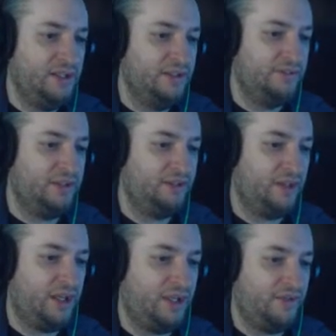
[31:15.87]
Sell
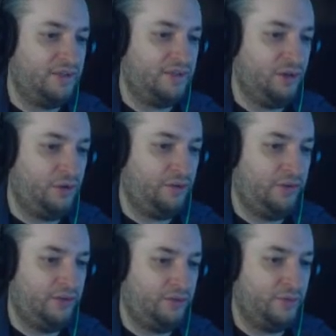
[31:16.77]
not this stone
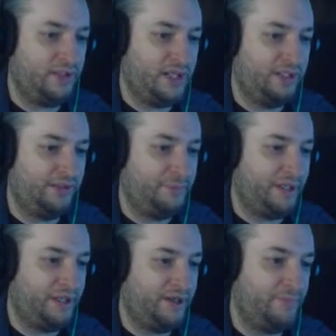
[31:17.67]
to a kindly
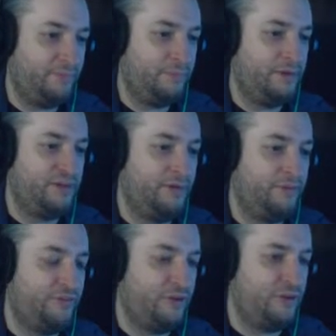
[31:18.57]
payer. Must have been
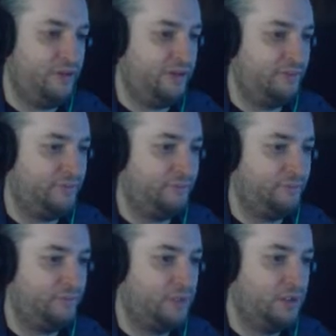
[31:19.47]
referred to this.
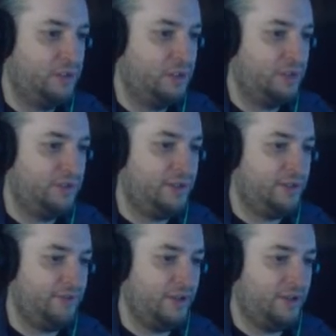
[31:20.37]

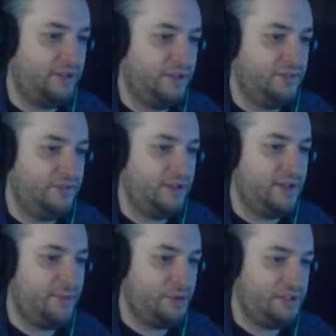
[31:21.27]
Grandfather, is, is
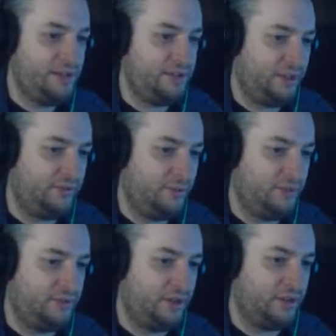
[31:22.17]
that perchance a line from
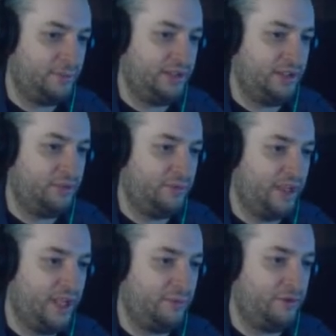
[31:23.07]
the song that begins with
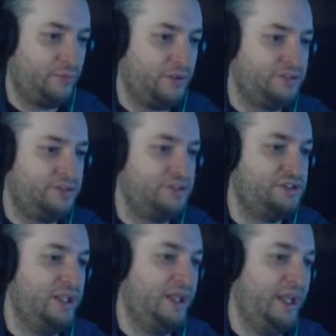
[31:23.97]
hammer, one,
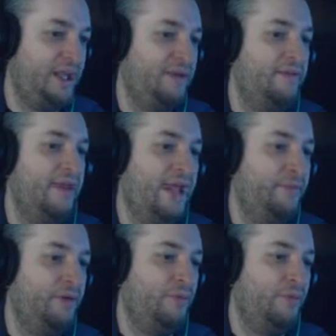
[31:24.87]
uh, ha
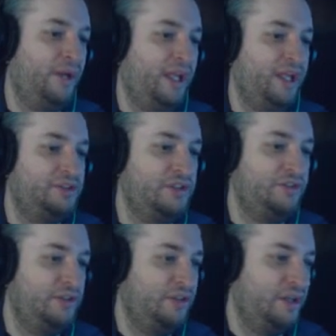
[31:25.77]
hammer in one hand,
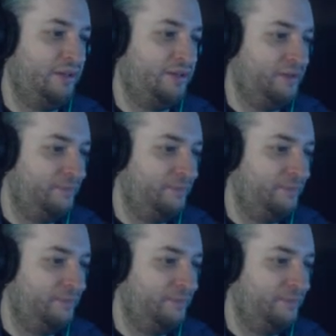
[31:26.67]
chisel in the other?